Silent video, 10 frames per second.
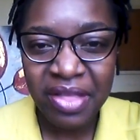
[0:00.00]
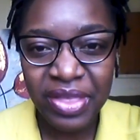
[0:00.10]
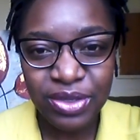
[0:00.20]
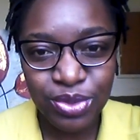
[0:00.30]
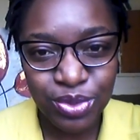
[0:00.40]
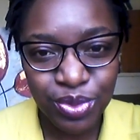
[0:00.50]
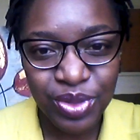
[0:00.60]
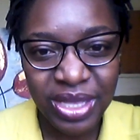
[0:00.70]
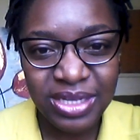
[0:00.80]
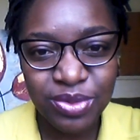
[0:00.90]
than to do
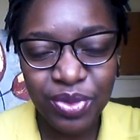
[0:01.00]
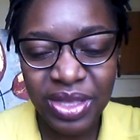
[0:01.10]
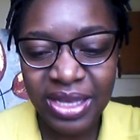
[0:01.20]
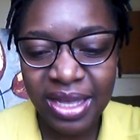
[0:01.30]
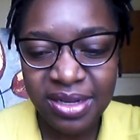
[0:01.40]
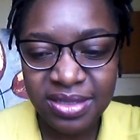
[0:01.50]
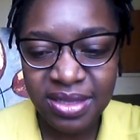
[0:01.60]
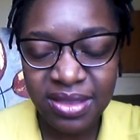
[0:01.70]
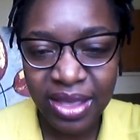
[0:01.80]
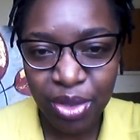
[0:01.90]
that with the guidance
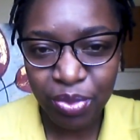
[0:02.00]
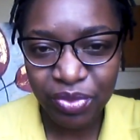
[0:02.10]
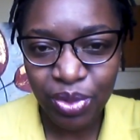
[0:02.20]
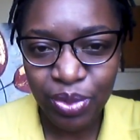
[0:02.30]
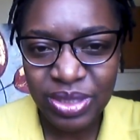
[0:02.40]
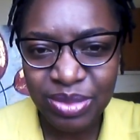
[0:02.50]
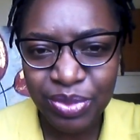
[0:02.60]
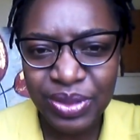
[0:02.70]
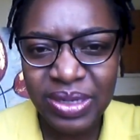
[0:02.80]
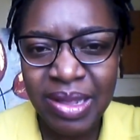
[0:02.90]
and the help of the Holy
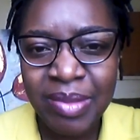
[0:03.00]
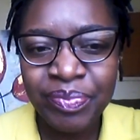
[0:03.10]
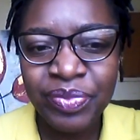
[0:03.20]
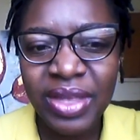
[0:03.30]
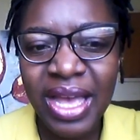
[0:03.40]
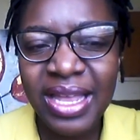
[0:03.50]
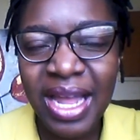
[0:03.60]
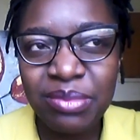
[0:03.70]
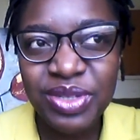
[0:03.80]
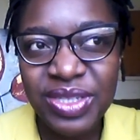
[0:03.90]
Spirit. And
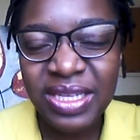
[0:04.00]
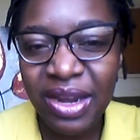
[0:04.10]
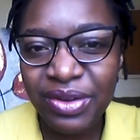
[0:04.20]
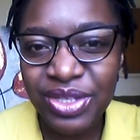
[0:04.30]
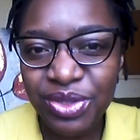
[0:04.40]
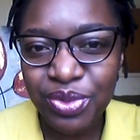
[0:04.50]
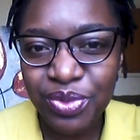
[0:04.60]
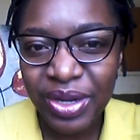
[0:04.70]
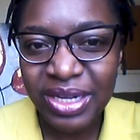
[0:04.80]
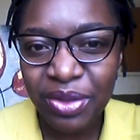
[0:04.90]
I'm just encouraging you
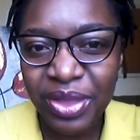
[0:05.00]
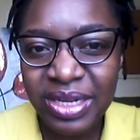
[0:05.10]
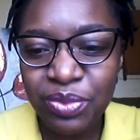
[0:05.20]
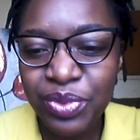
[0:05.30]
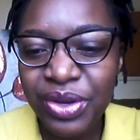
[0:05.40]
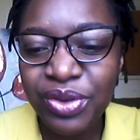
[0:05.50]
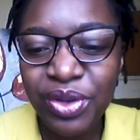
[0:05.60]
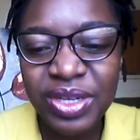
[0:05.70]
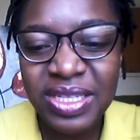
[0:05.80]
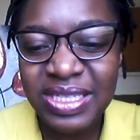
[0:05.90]
right now that we're not
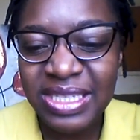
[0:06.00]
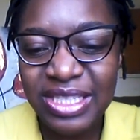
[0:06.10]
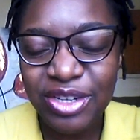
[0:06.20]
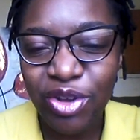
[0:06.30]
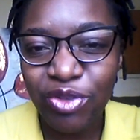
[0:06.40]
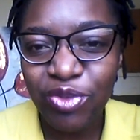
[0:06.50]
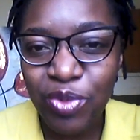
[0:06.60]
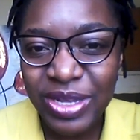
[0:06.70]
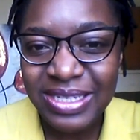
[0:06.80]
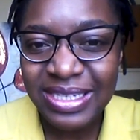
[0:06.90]
in a season of
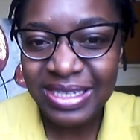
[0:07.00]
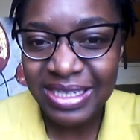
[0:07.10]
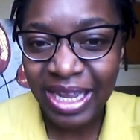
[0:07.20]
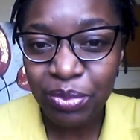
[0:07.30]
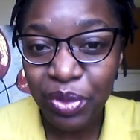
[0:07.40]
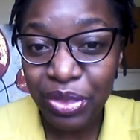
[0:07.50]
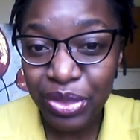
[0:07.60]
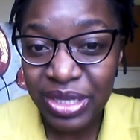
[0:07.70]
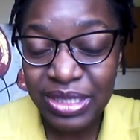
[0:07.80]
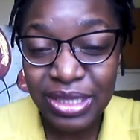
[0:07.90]
wasting time with
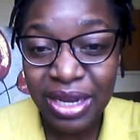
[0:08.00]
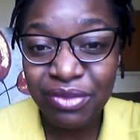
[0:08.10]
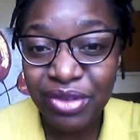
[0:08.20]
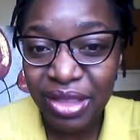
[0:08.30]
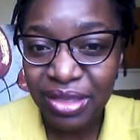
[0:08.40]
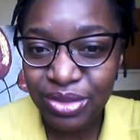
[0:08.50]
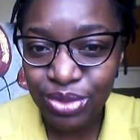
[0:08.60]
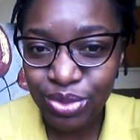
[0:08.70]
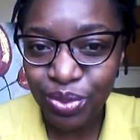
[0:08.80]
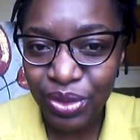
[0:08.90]
things that have nothing to
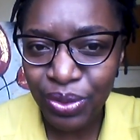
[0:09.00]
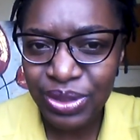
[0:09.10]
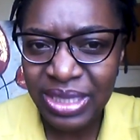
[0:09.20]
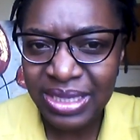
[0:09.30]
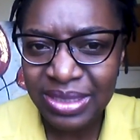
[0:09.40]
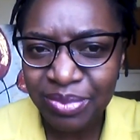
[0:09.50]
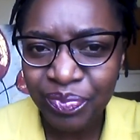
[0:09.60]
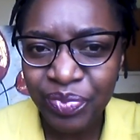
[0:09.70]
do with God's kingdom.